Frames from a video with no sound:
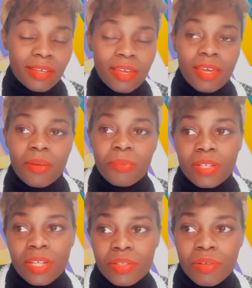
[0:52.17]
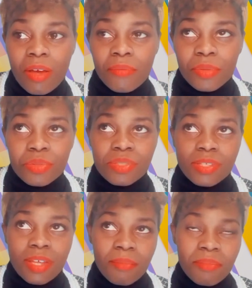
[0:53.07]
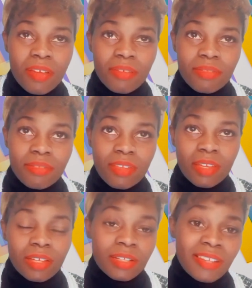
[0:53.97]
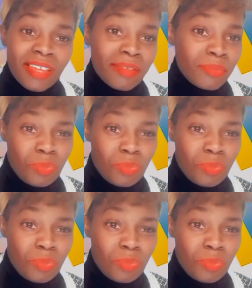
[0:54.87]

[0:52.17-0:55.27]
hey, when I travel to Serbia, I think like